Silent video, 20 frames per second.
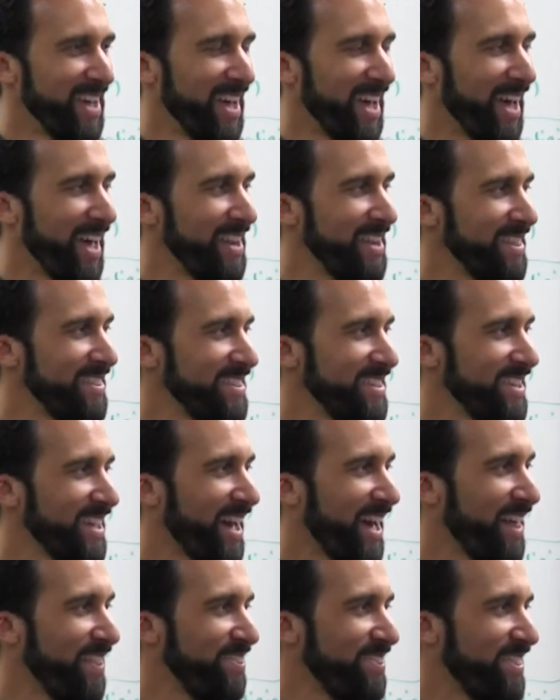And in the
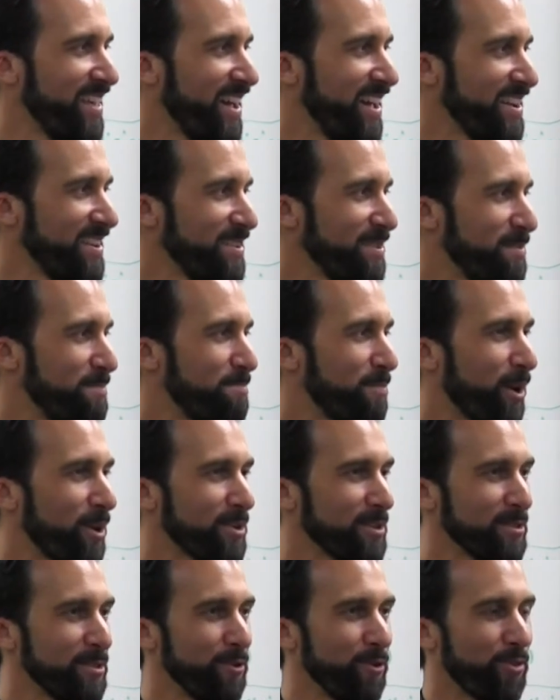end, then,
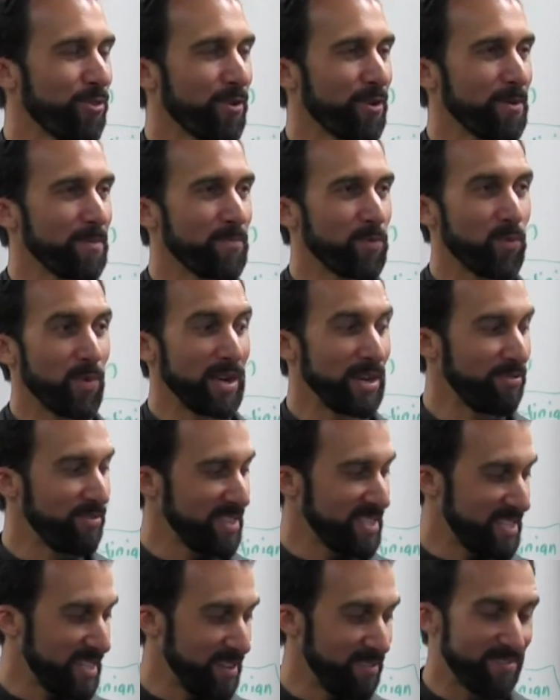Martin Luther, when he
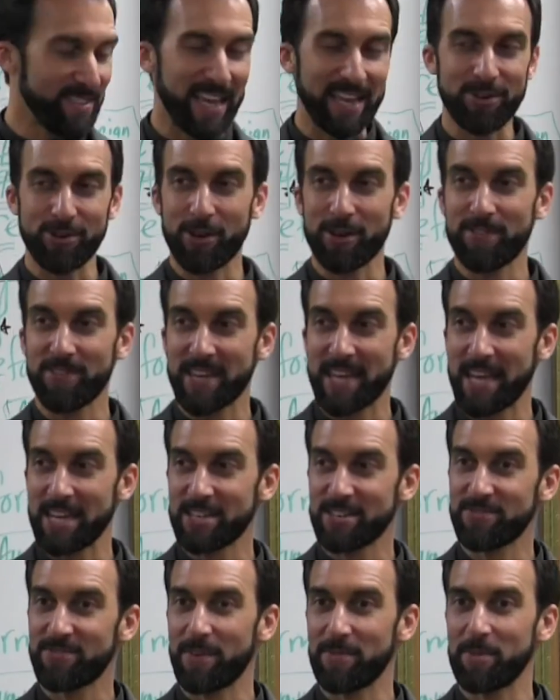received that
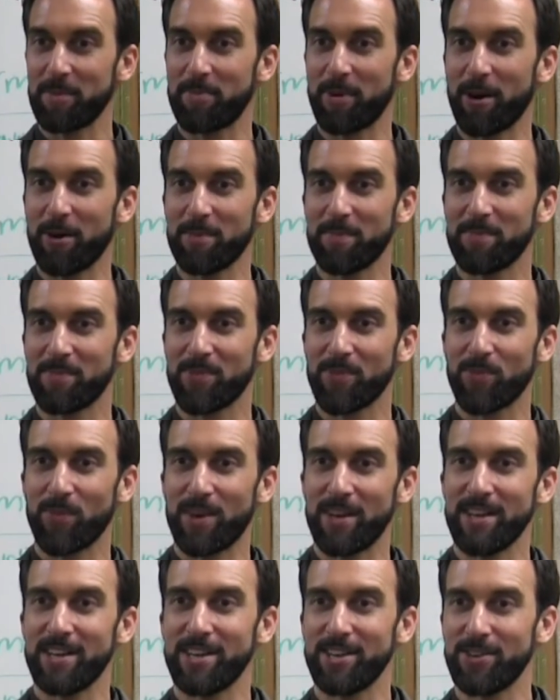notification from the Pope, what
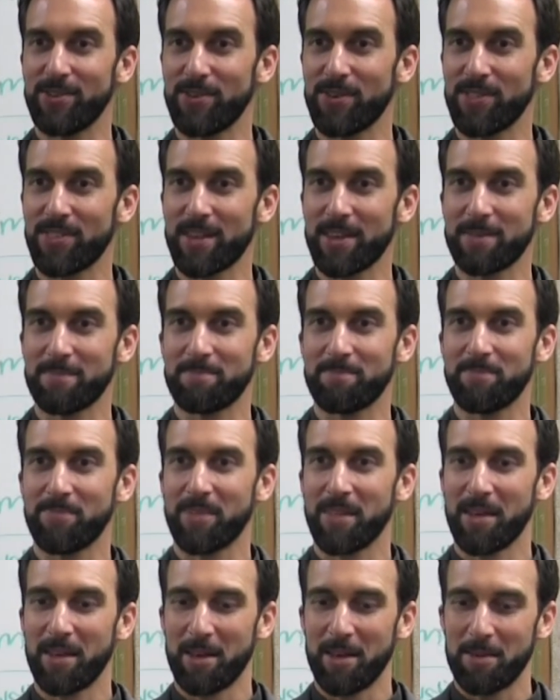did he do with it?
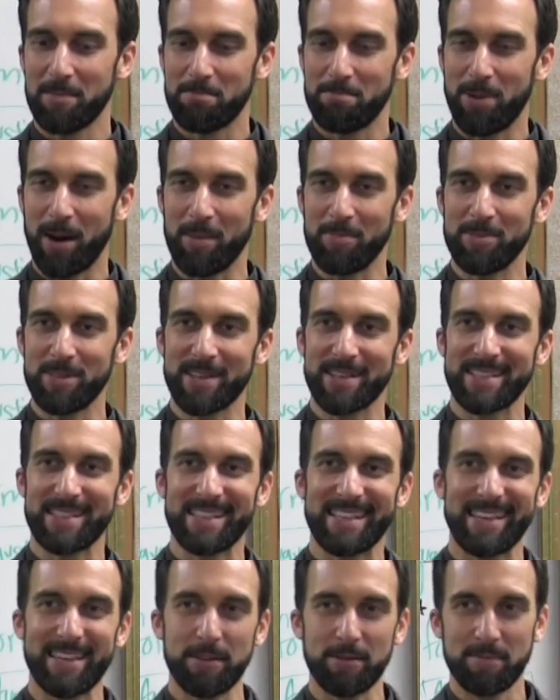
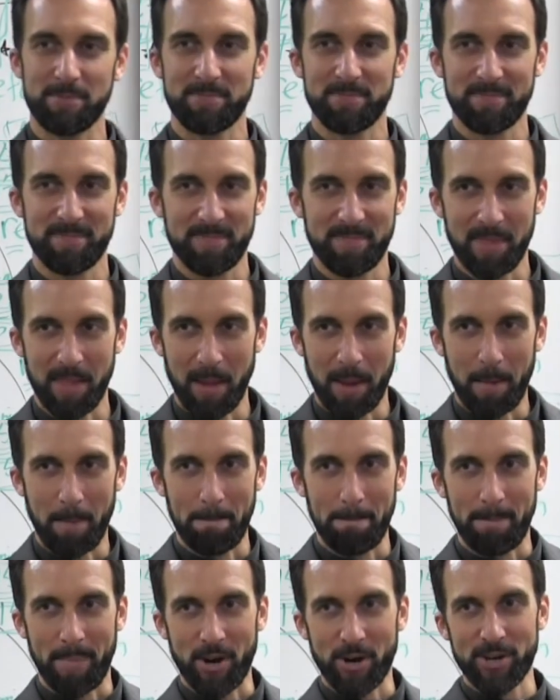Publicly
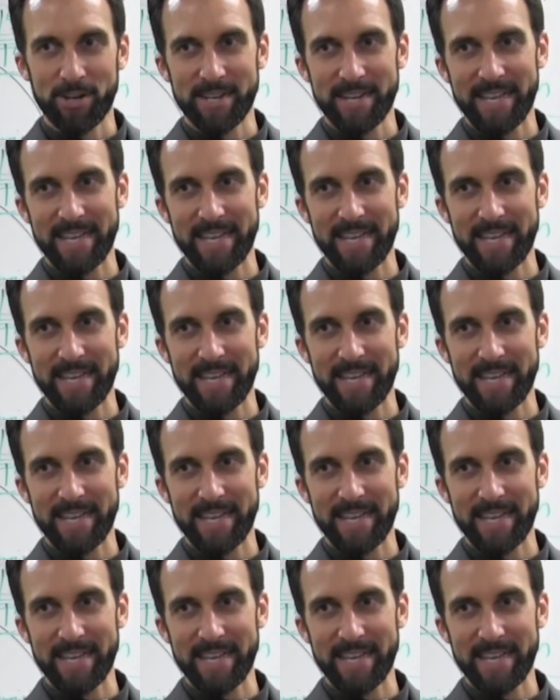burned